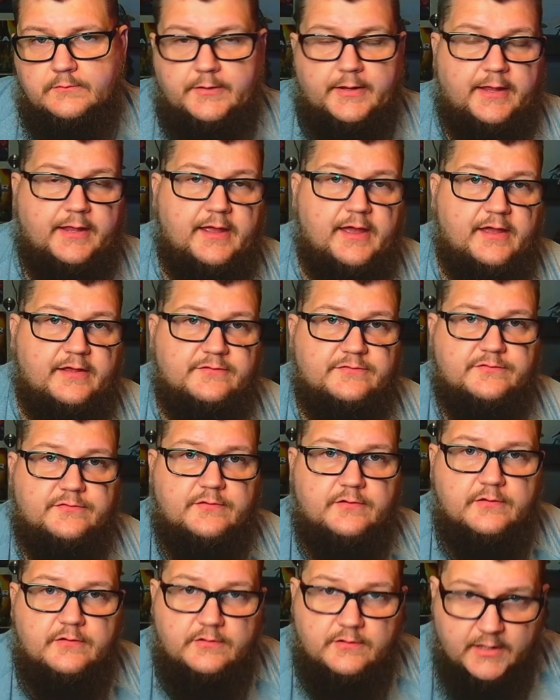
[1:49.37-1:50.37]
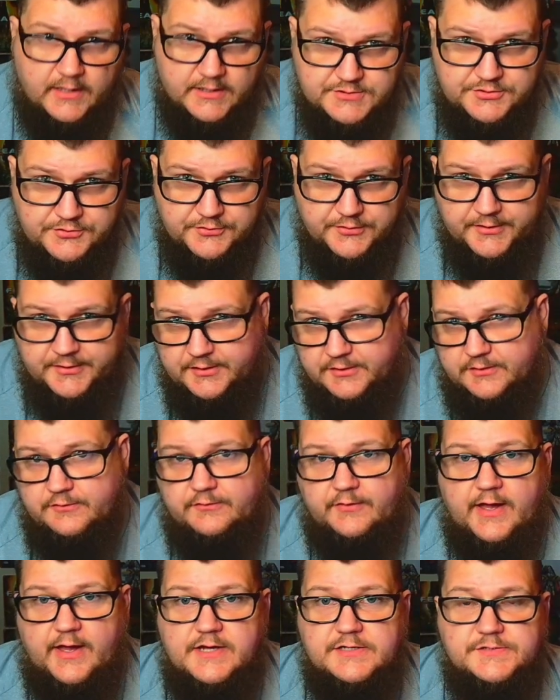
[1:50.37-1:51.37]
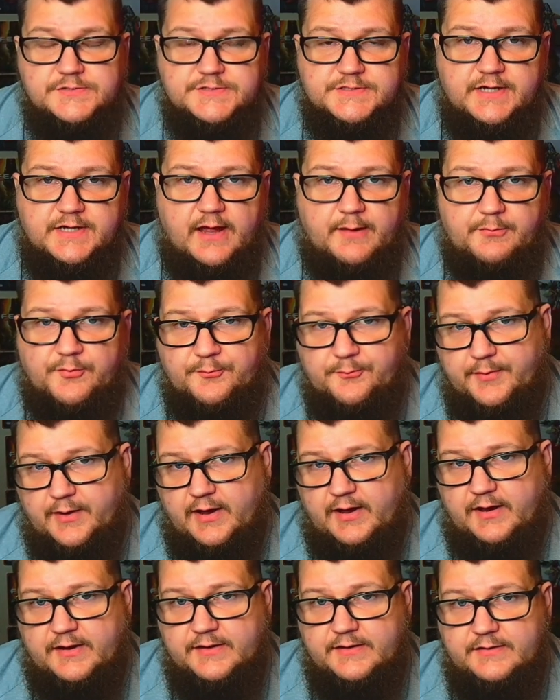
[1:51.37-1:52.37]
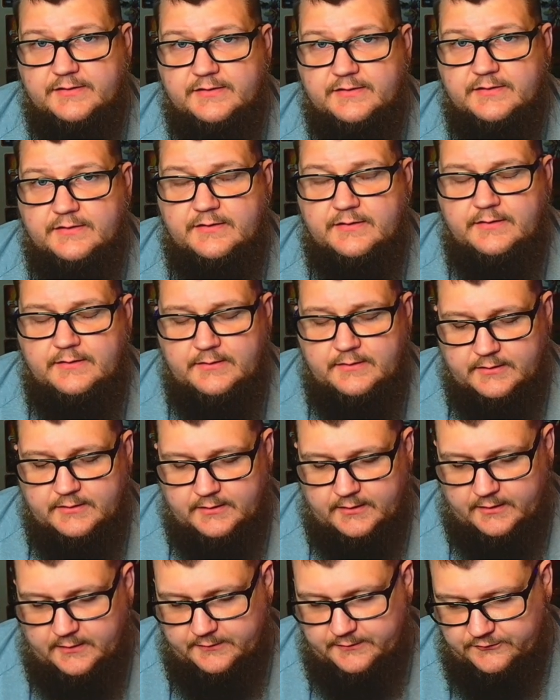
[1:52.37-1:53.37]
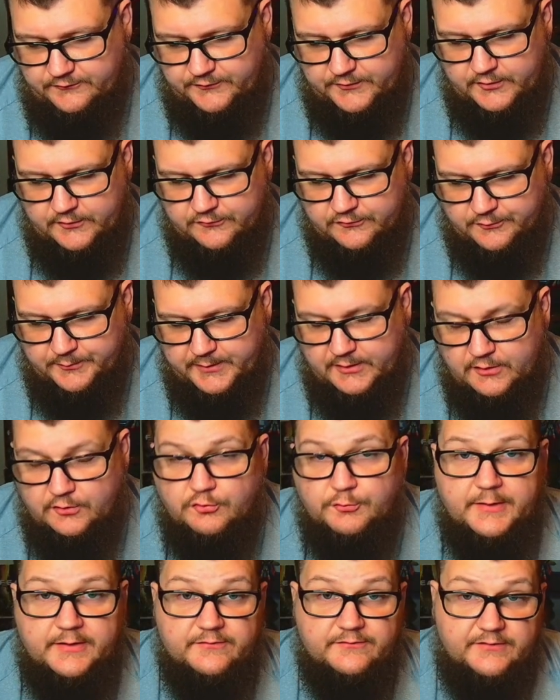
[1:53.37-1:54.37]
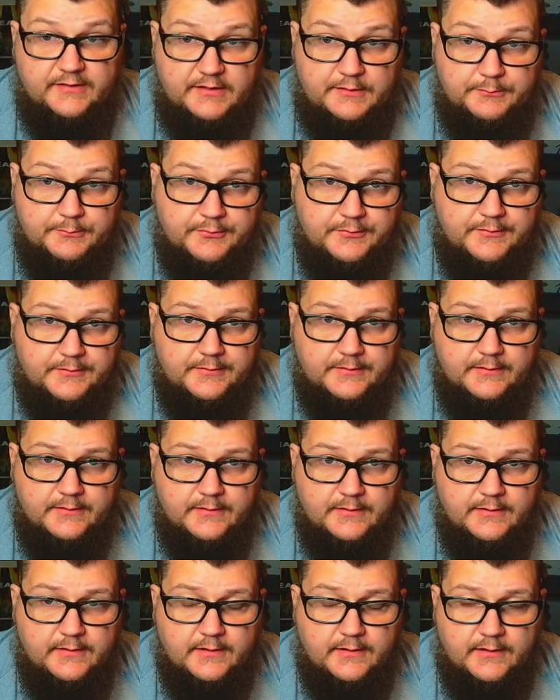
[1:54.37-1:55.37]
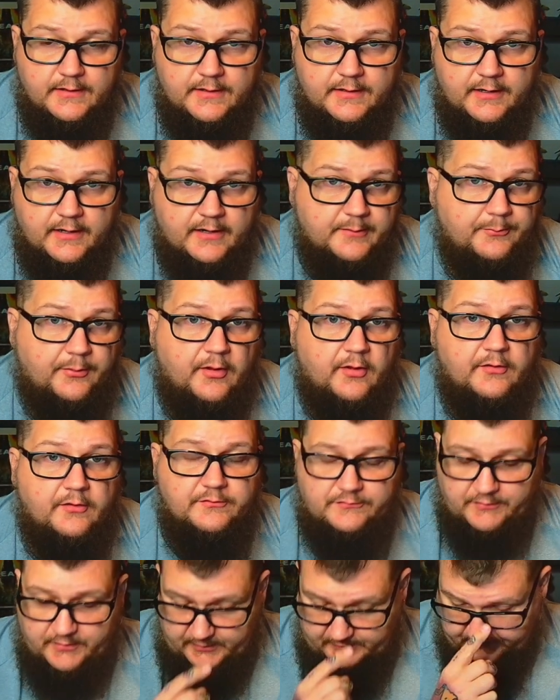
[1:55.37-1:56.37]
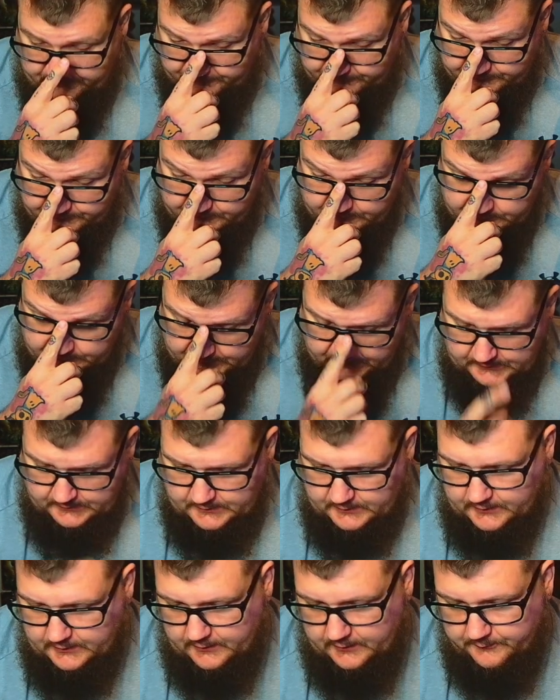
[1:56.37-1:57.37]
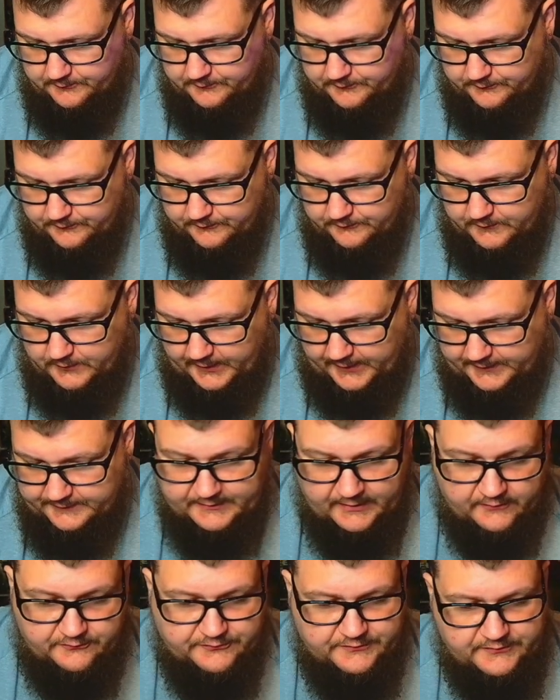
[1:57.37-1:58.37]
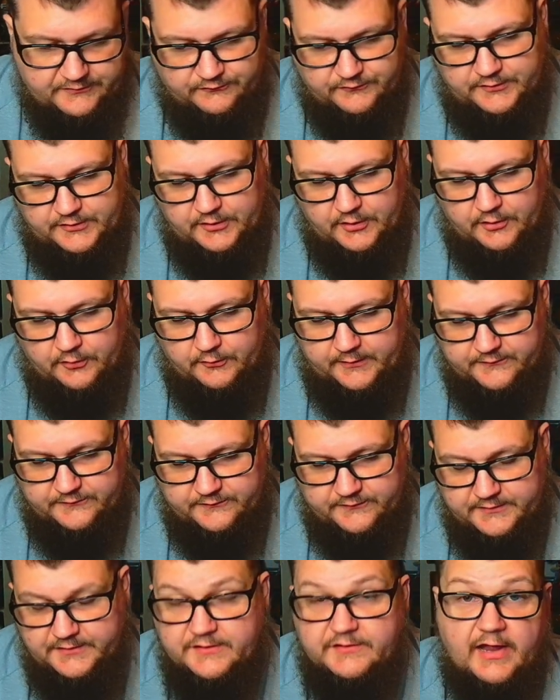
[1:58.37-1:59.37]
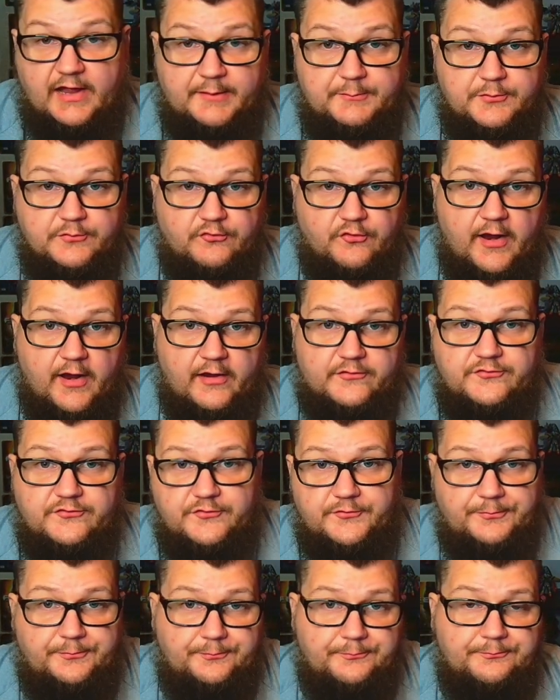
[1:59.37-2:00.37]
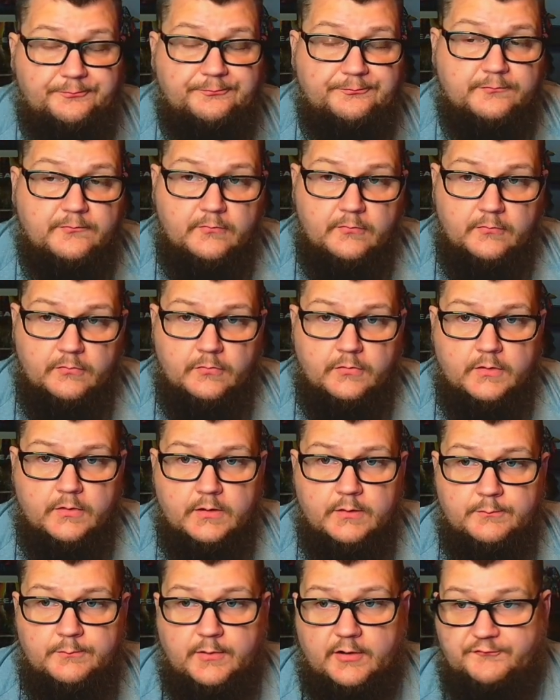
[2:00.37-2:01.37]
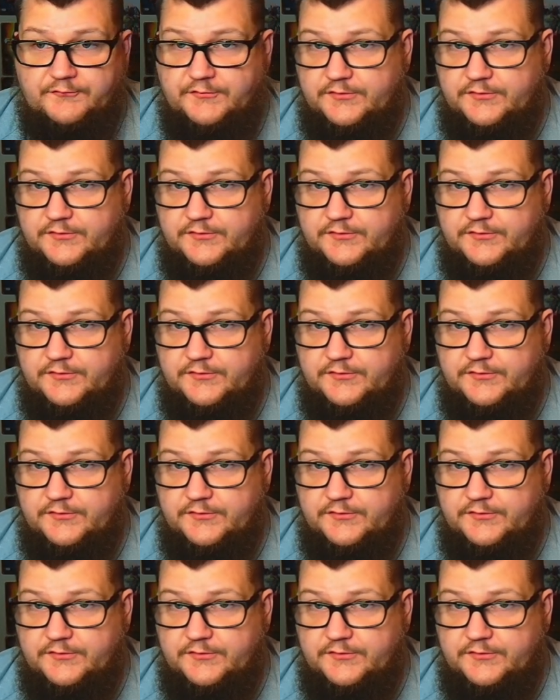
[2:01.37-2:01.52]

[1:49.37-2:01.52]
well, hey guys, glad you're here. Glad you're stopping by. Uh, this video is gonna be a little bit deep, uh, and I apologize. Um, I doubt this video gets any type of traction, but